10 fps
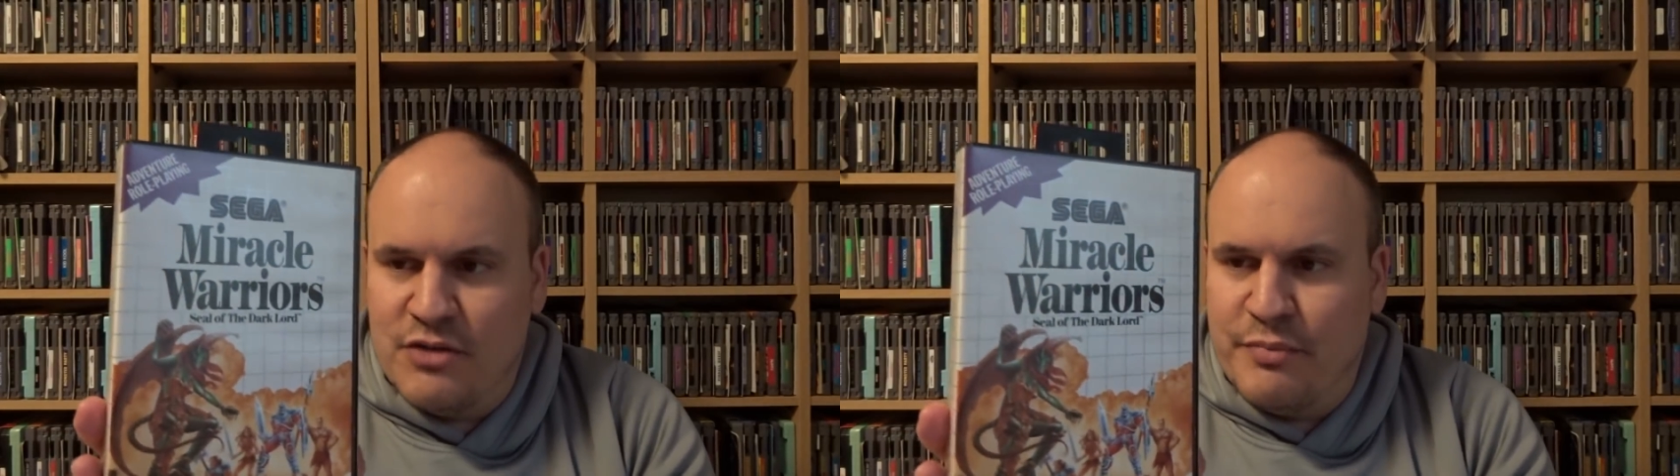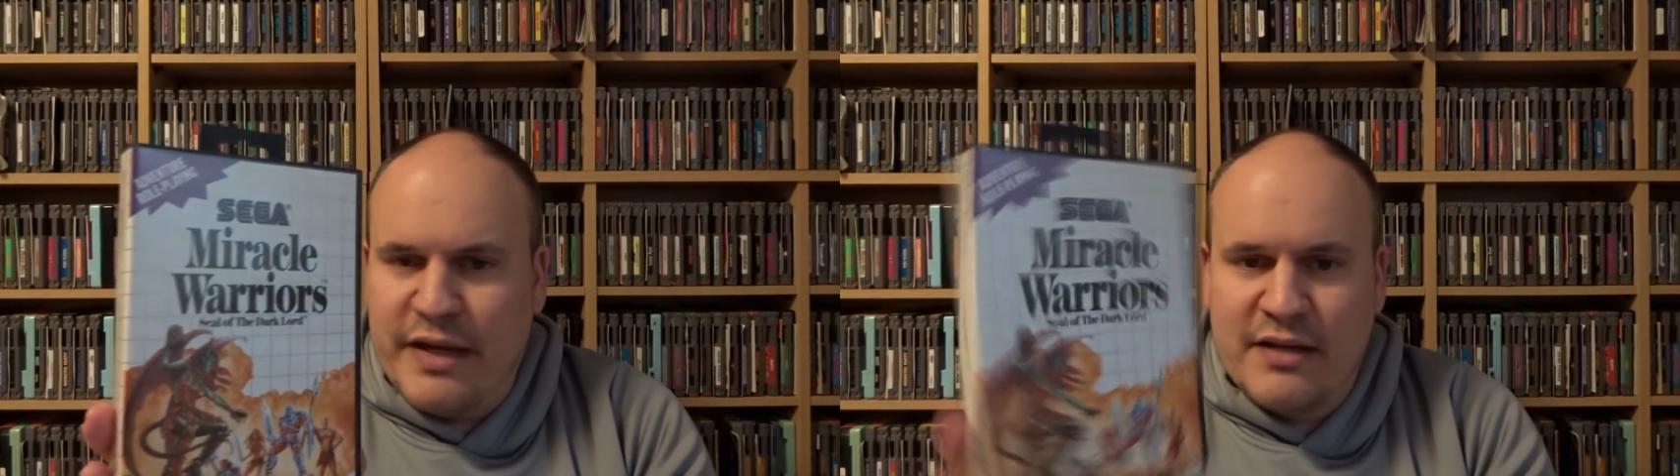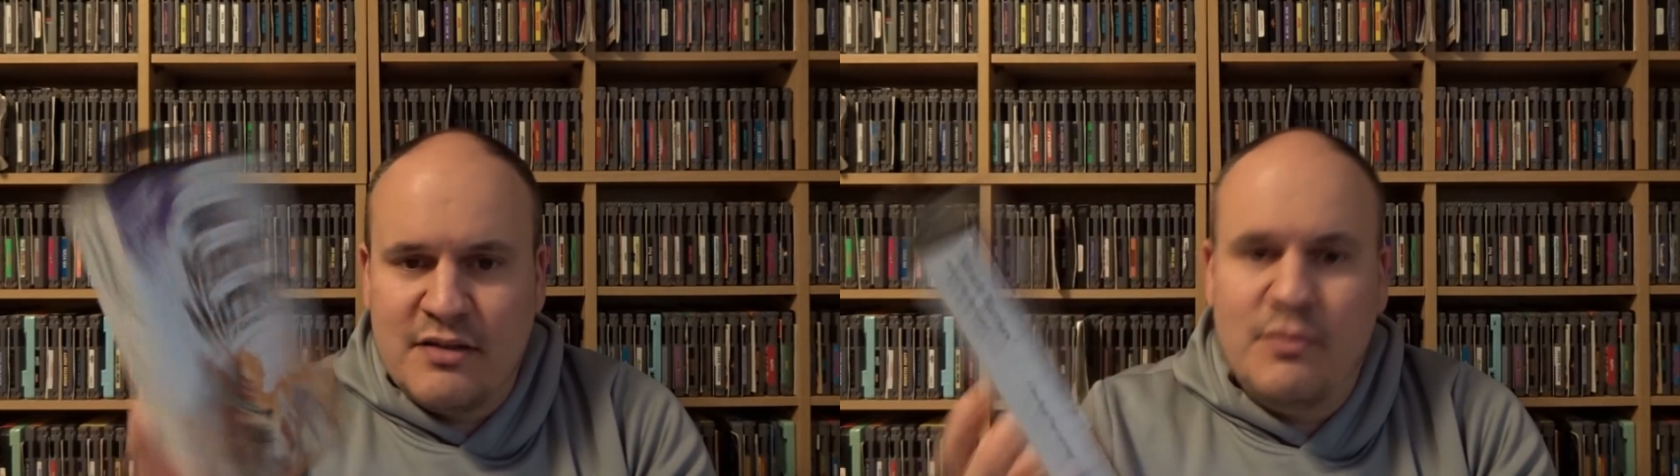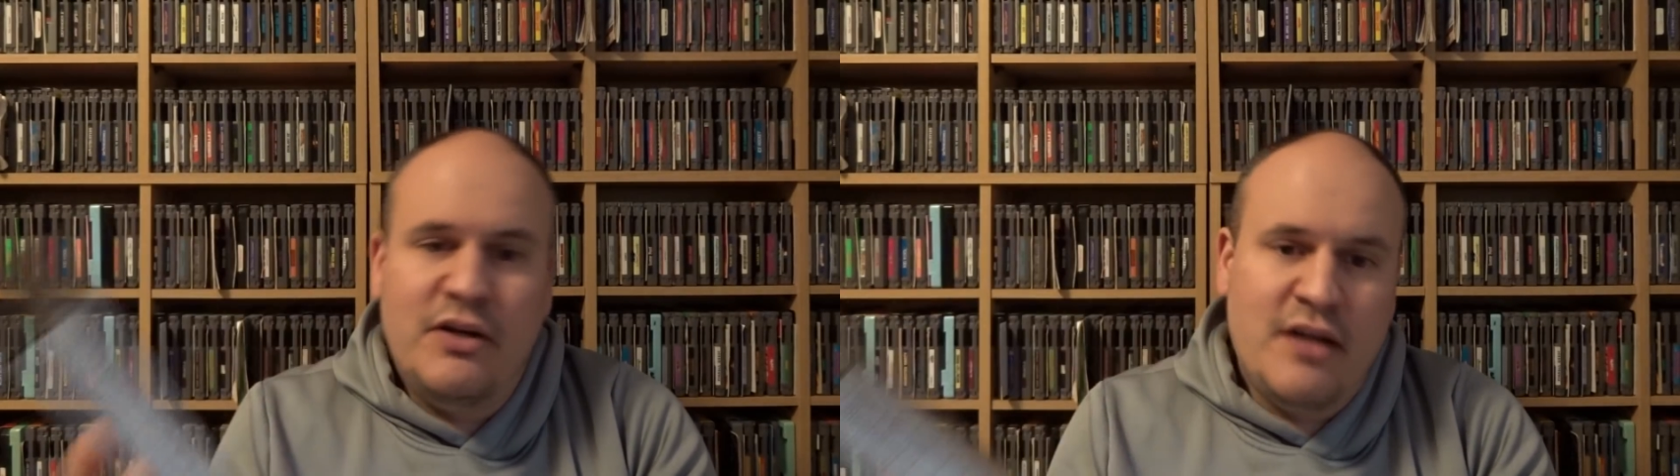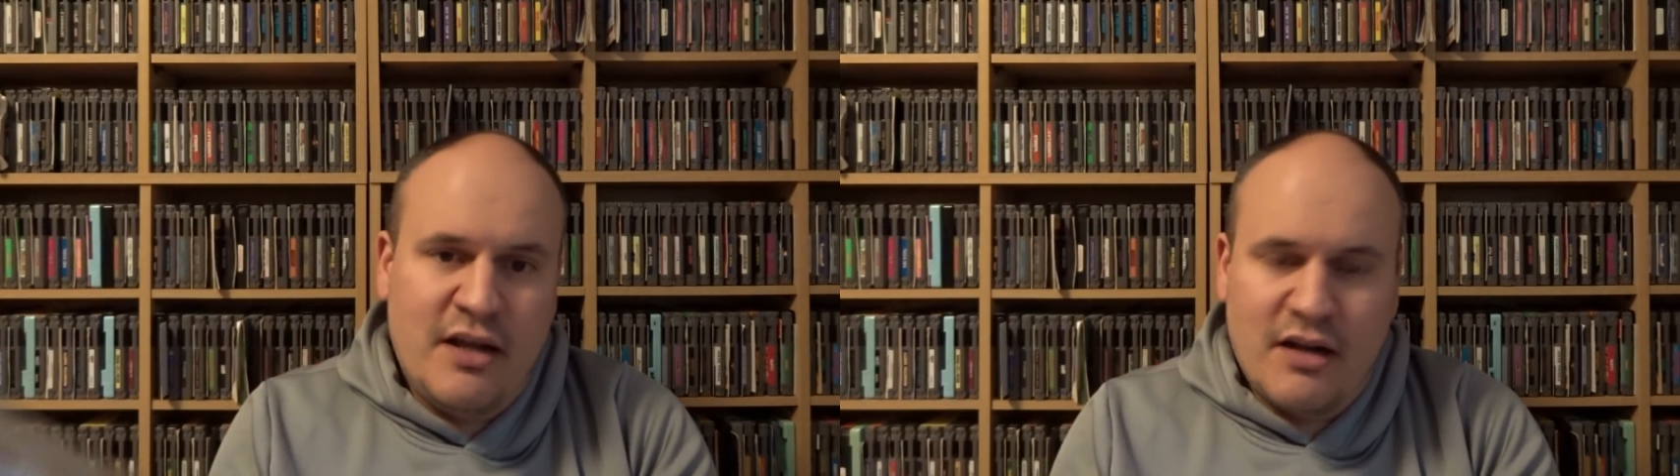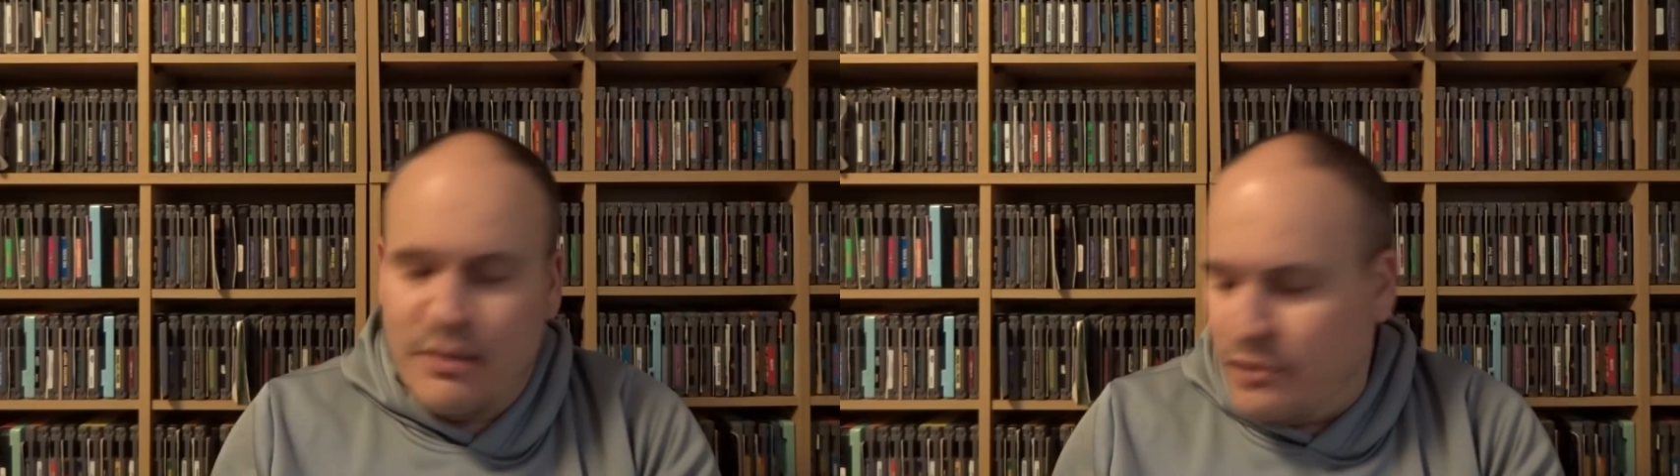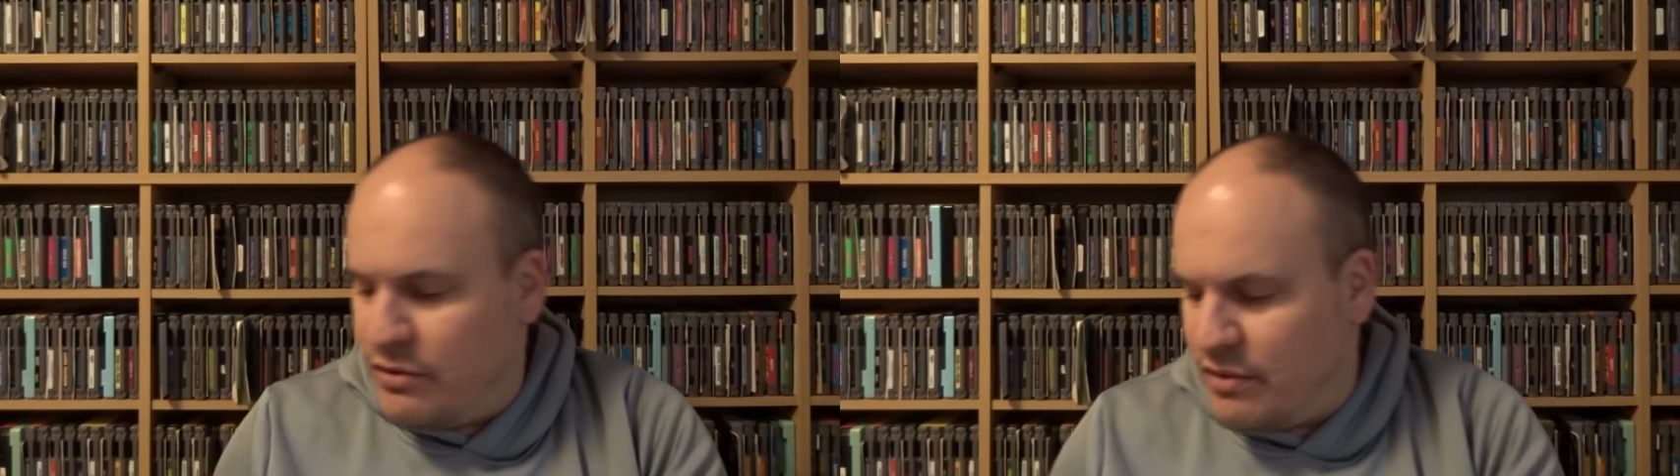and box, but it had a couple other